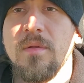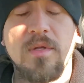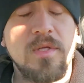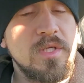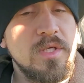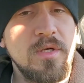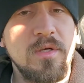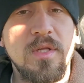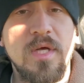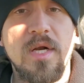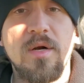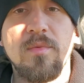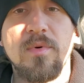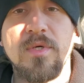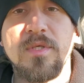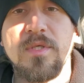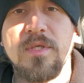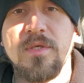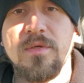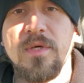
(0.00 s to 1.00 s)
a lot of
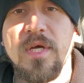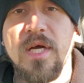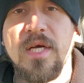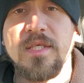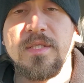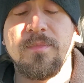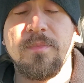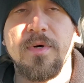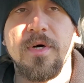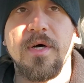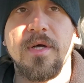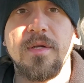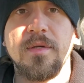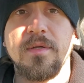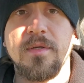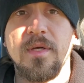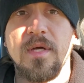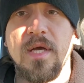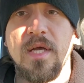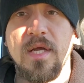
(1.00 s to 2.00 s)
work to do, guys, but
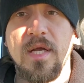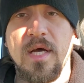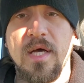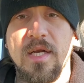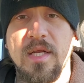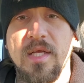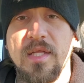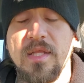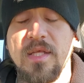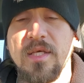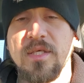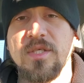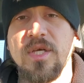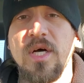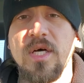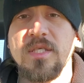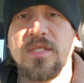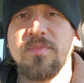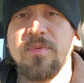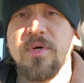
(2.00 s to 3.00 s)
I got to get the
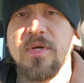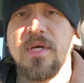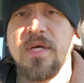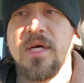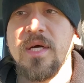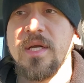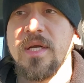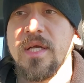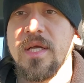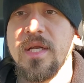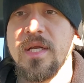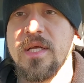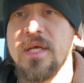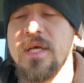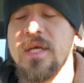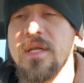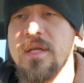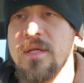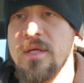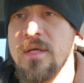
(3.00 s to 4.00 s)
exhaust put on. I got to
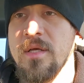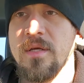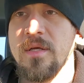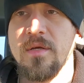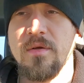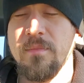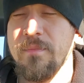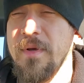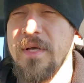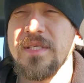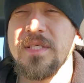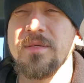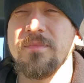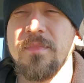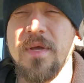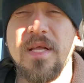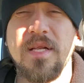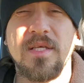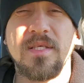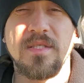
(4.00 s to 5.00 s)
get basic
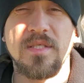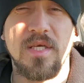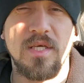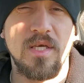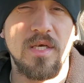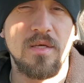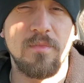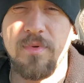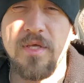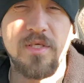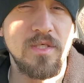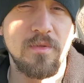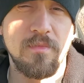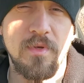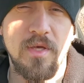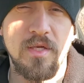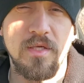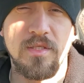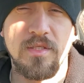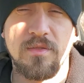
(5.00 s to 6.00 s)
maintenance. I got
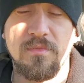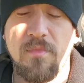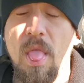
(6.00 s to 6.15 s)
to